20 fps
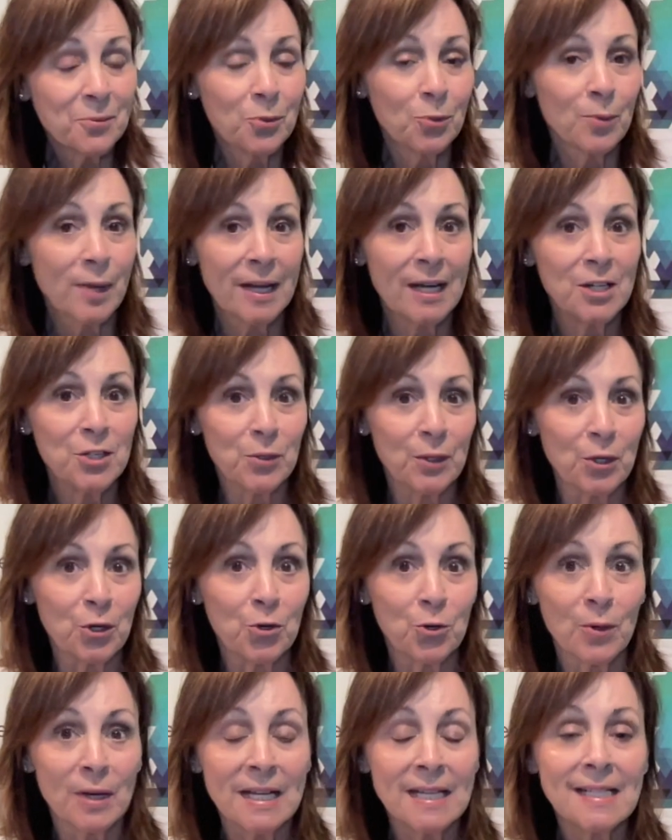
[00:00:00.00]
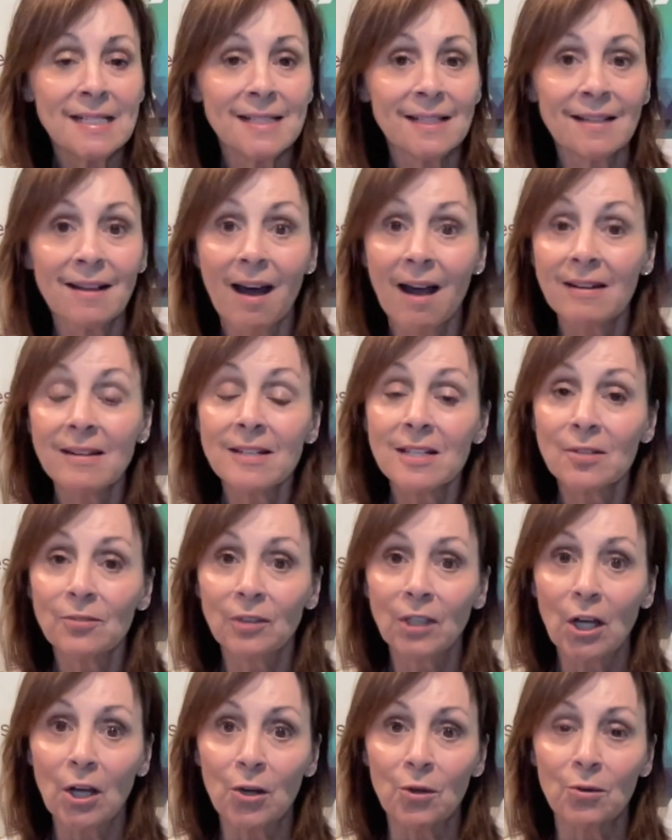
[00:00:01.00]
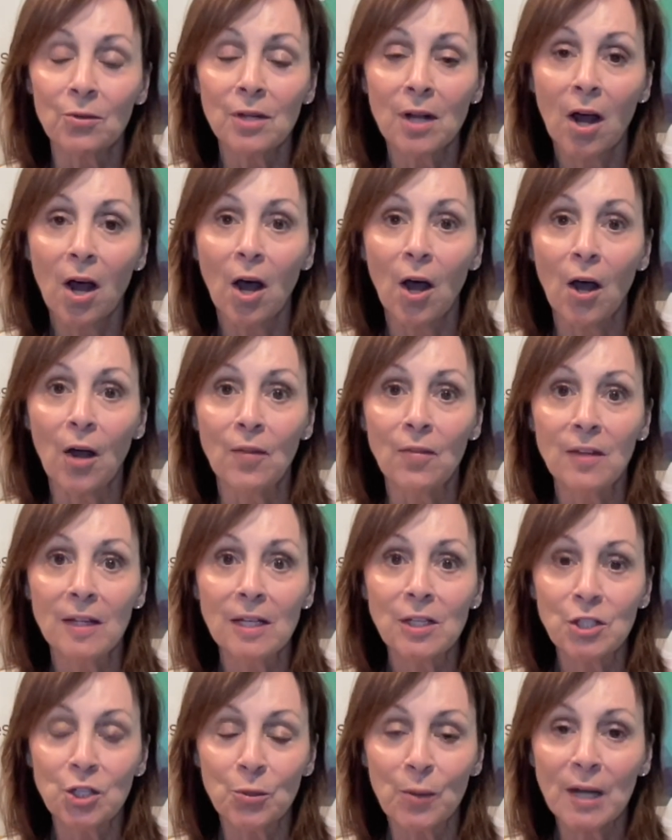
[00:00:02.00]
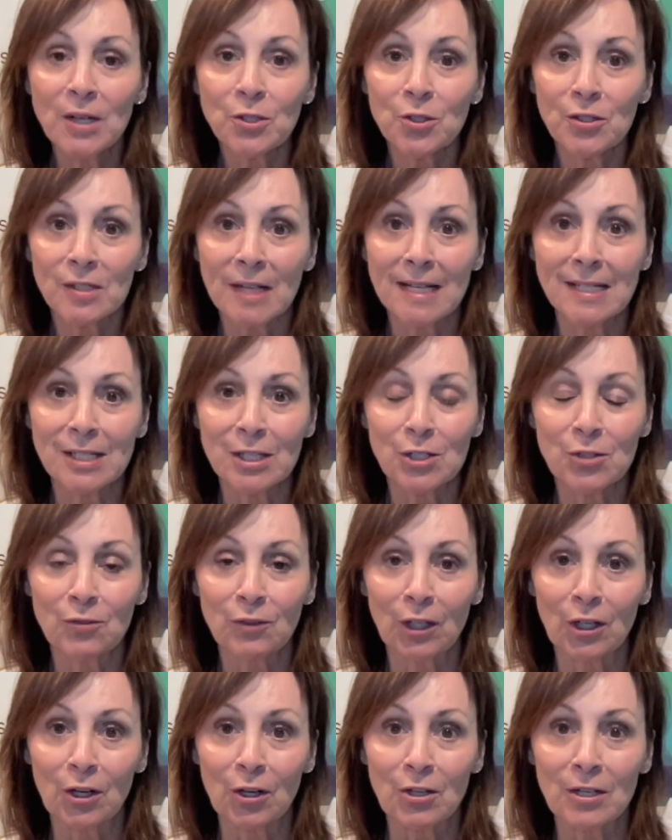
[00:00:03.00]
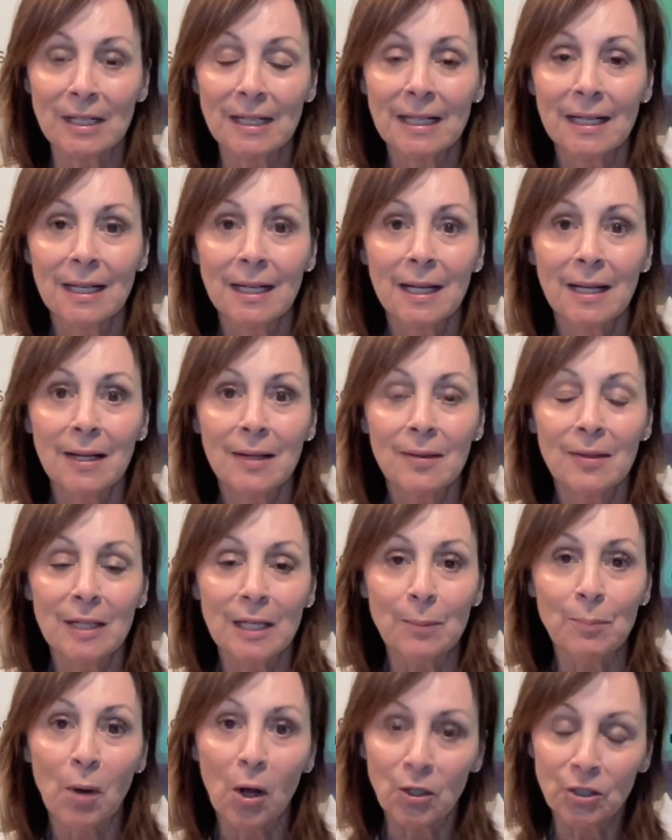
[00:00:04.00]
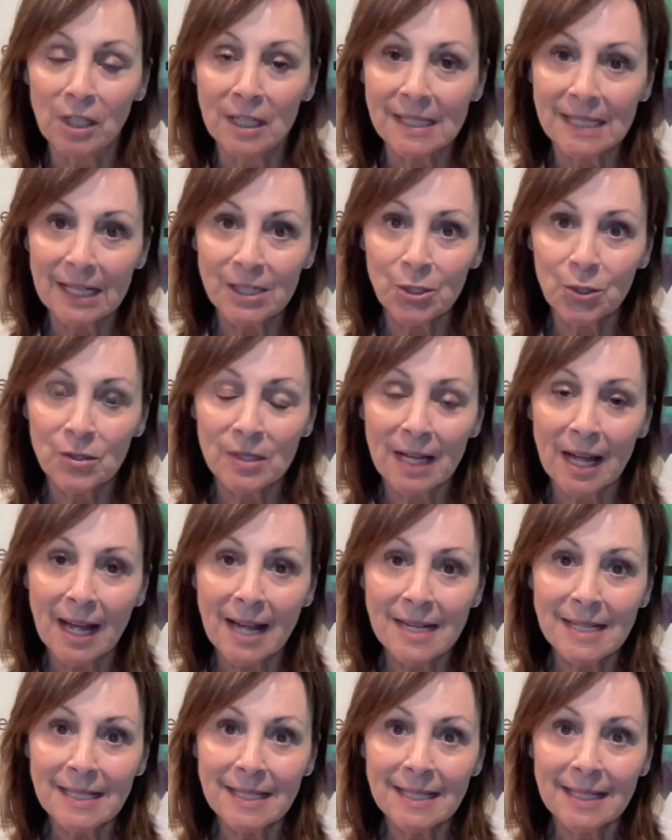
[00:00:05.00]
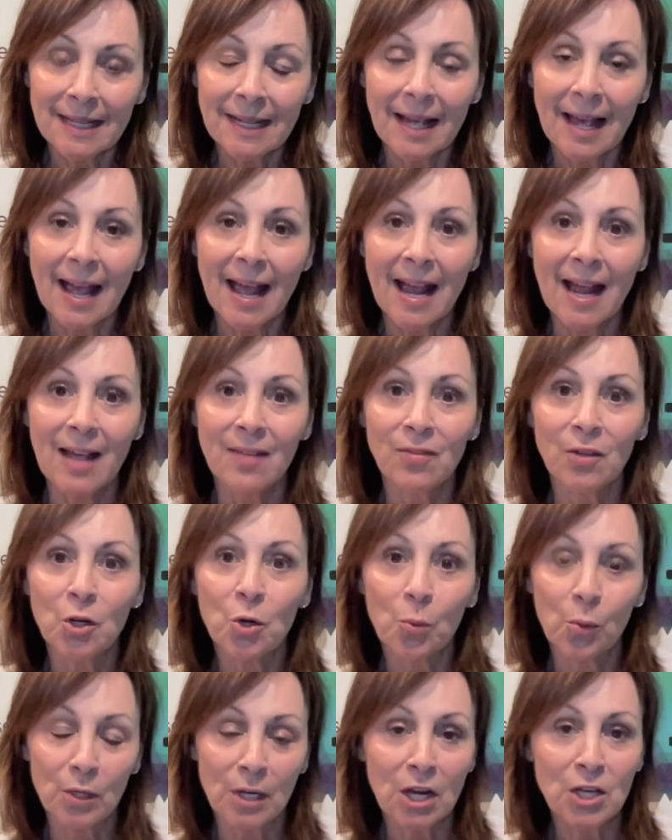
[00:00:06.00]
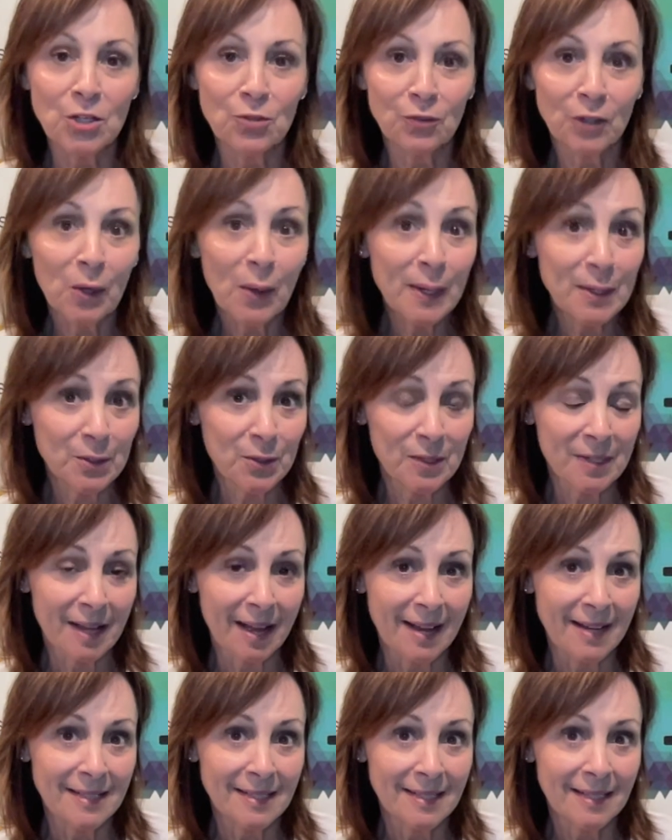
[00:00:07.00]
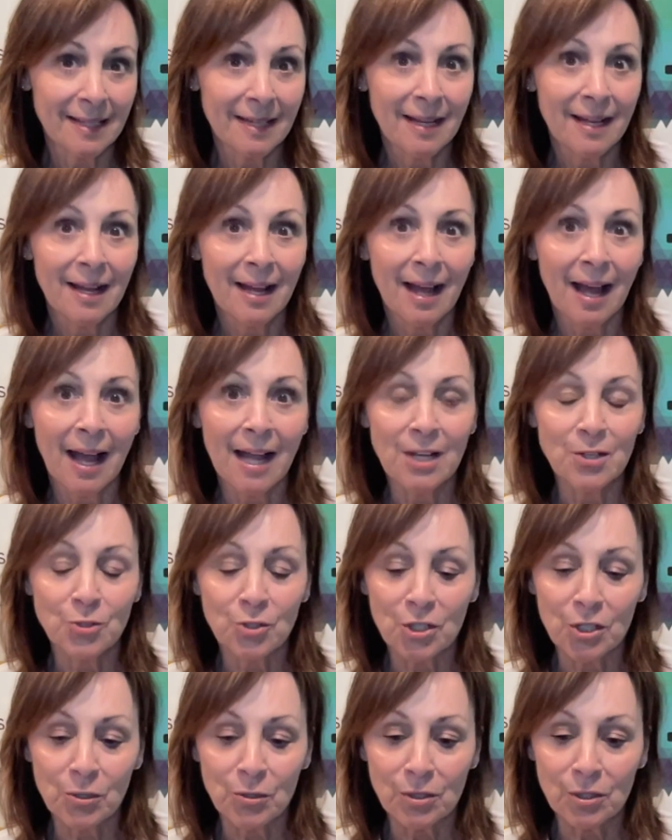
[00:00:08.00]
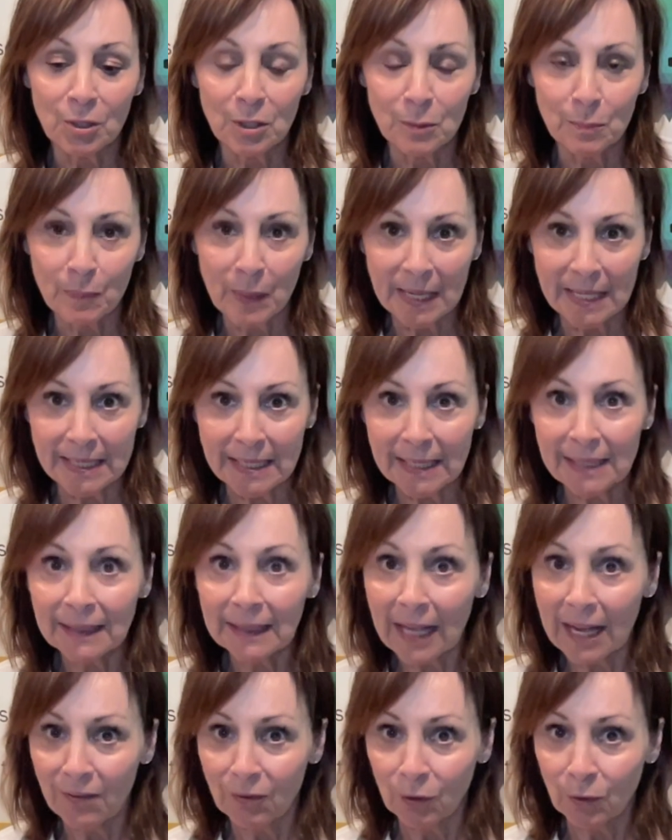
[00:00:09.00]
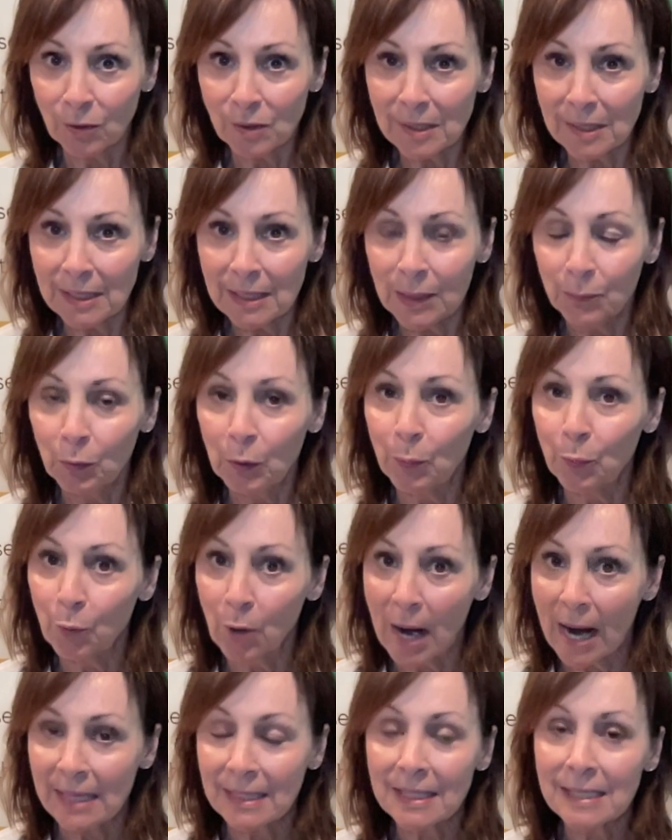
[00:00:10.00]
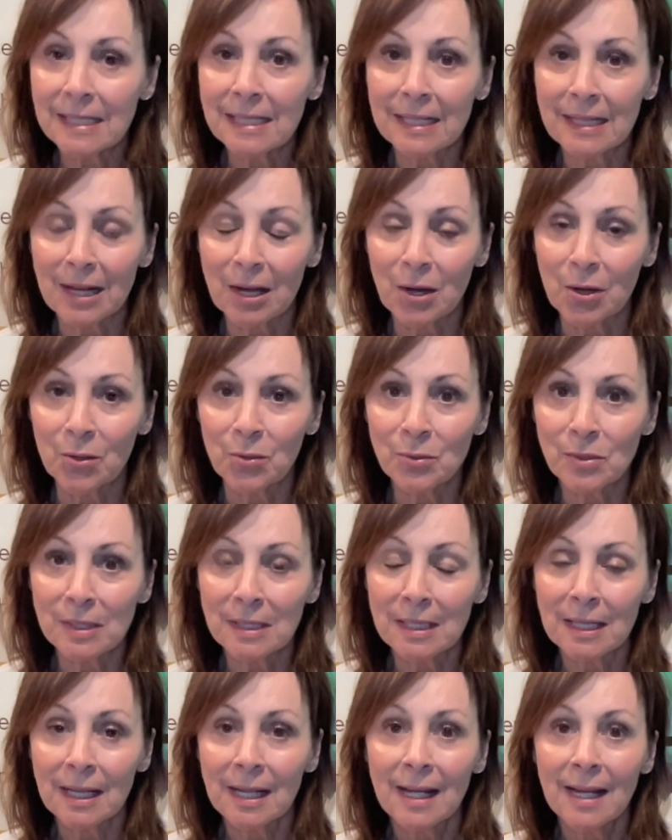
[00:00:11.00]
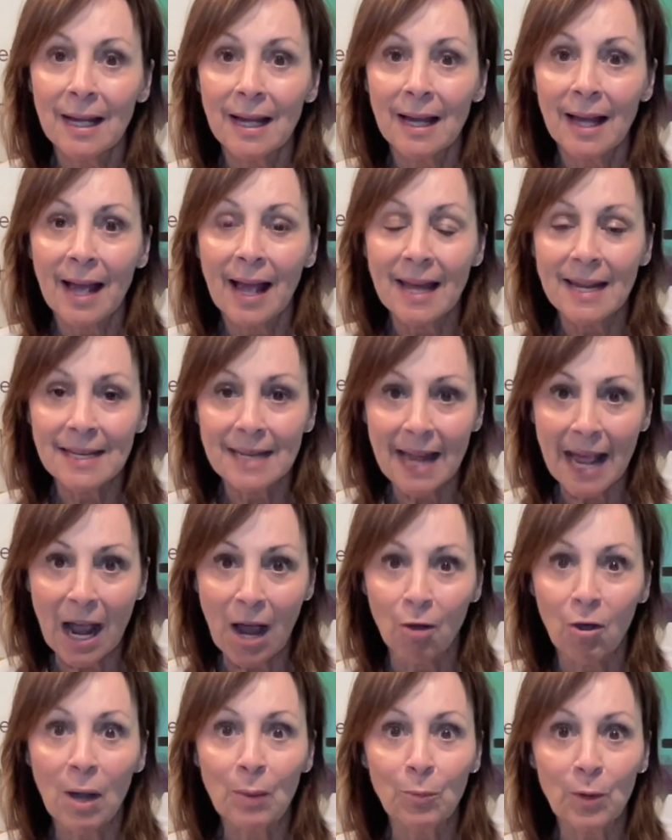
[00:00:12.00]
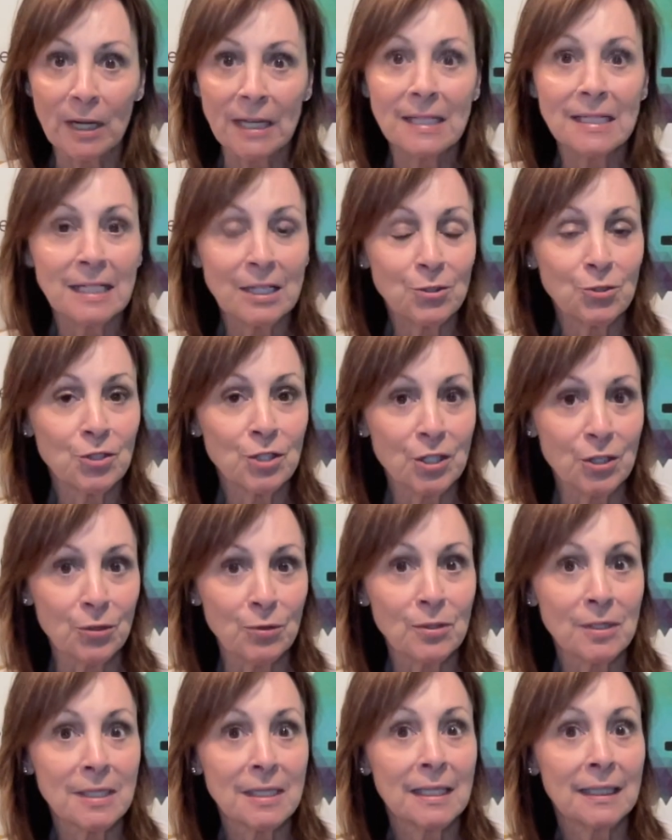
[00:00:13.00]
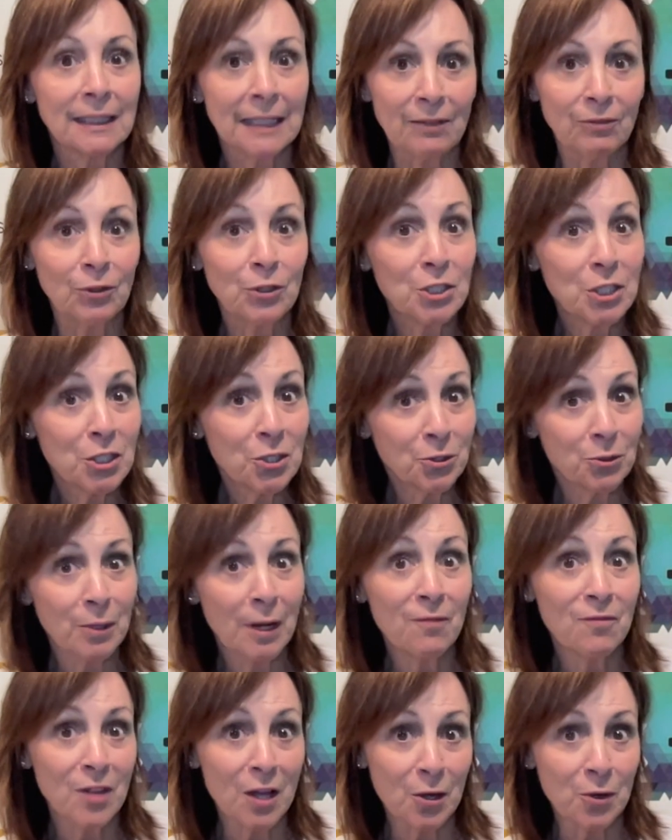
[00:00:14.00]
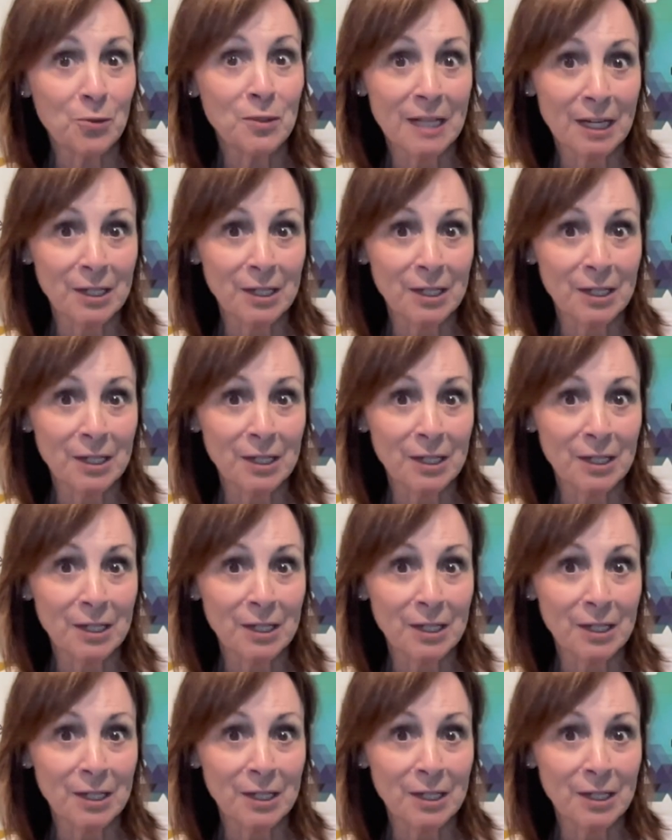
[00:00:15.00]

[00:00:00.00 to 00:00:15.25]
we're ready to increase the cognitive load on the two exercises you've learned, the ball toss exercise and the coordination flow exercise. I introduced those basic levels, we practiced those, and now I'm ready to introduce level 2 of those